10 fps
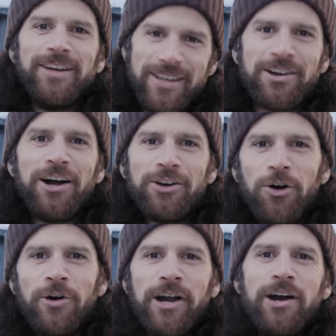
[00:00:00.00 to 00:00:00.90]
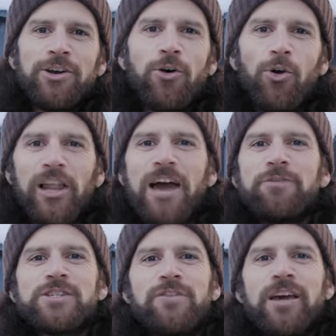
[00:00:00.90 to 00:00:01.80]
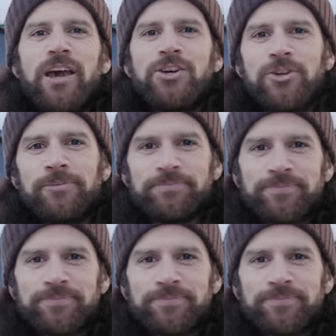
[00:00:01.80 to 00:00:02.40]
It's ongoing, huh? Your whole life is a vacation.